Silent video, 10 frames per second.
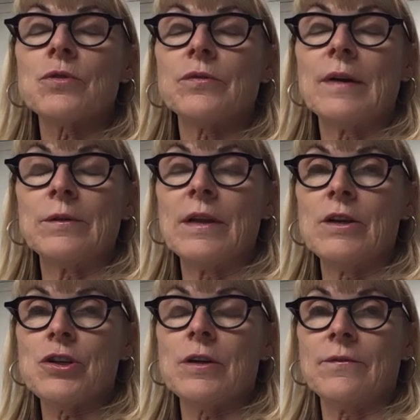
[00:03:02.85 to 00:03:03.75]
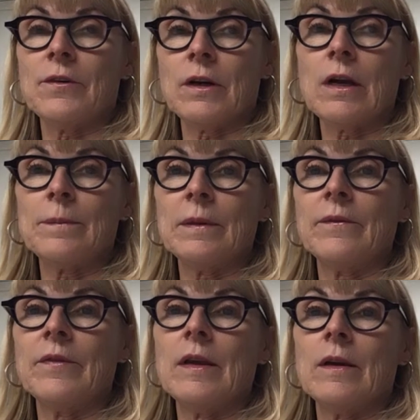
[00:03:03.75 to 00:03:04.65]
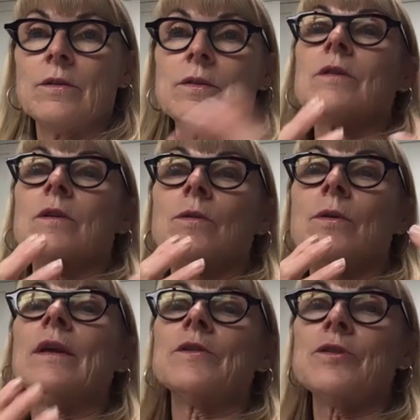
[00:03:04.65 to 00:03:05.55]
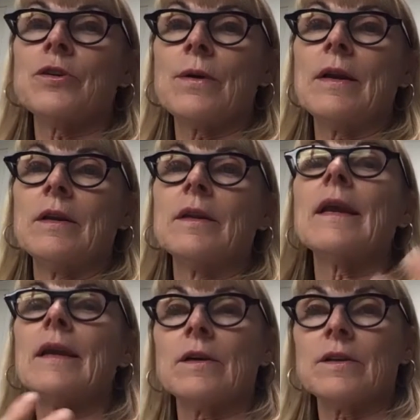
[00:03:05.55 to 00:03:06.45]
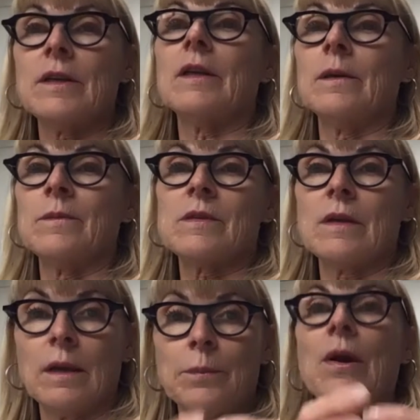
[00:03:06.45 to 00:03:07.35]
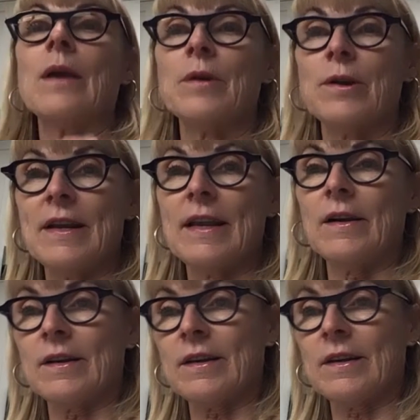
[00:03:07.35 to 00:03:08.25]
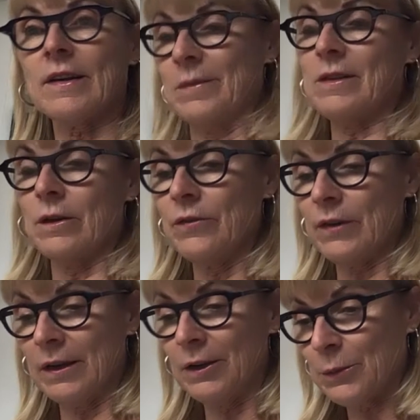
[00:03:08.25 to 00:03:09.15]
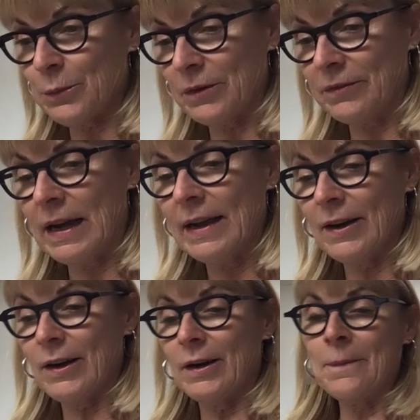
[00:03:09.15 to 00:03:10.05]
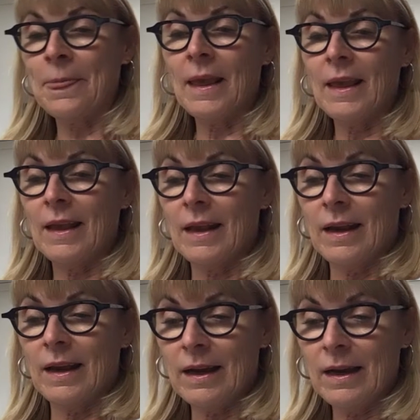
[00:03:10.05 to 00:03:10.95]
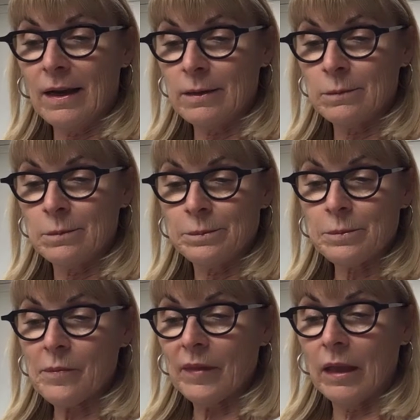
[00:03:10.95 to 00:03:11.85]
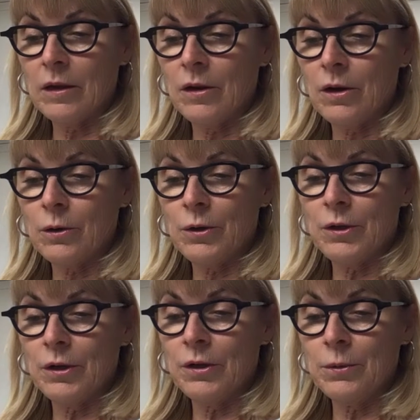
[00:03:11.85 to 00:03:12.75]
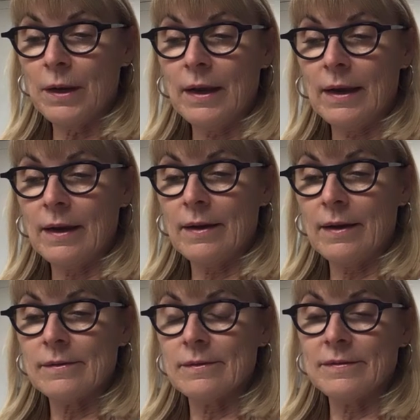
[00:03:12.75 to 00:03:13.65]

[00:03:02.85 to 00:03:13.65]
Foundation for a couple of years. So integrated care teams, like a primary care team. So you've got your provider, you know, you have